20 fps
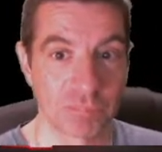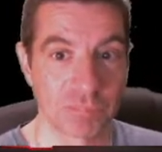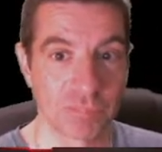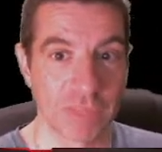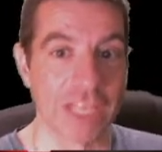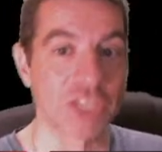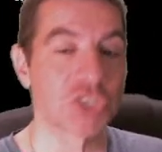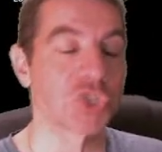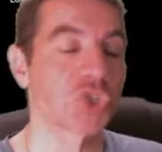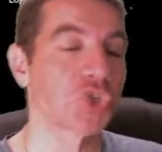
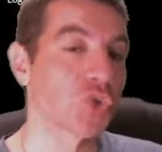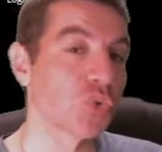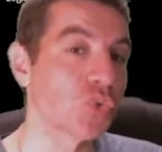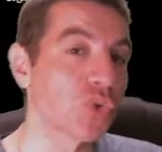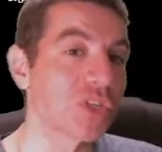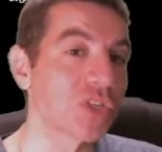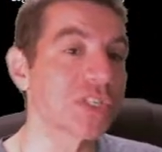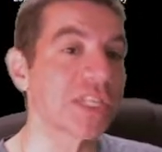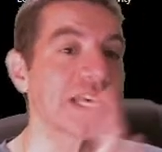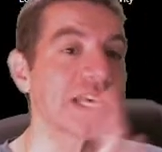As soon
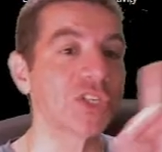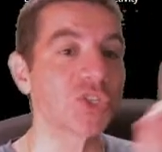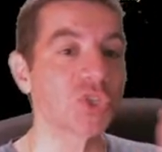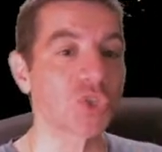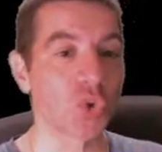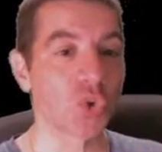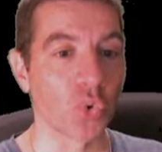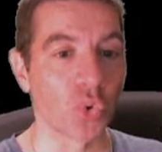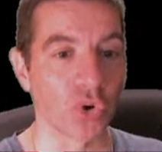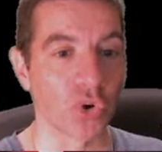as they
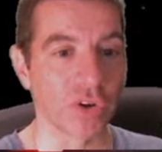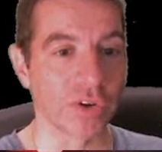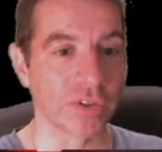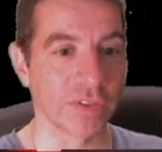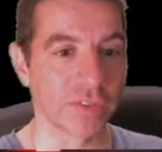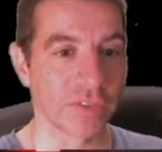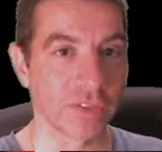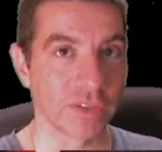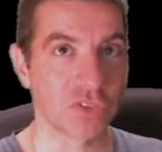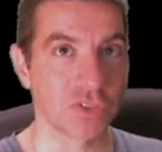scored,
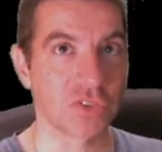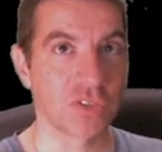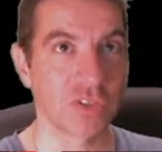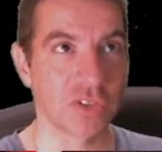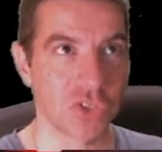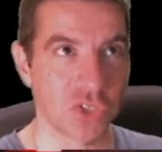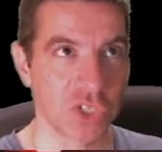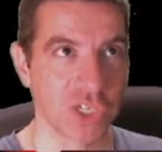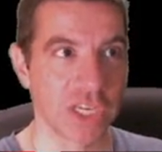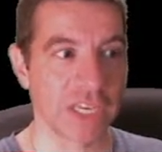the
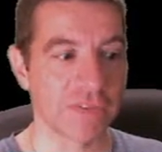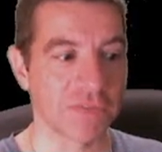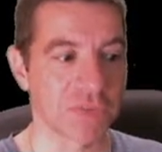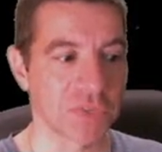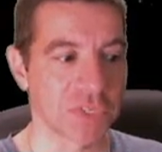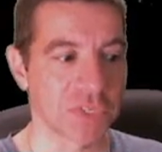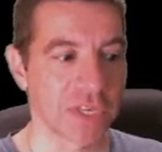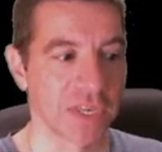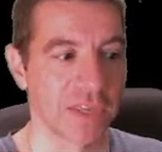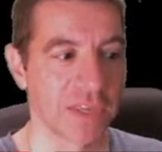Chiefs,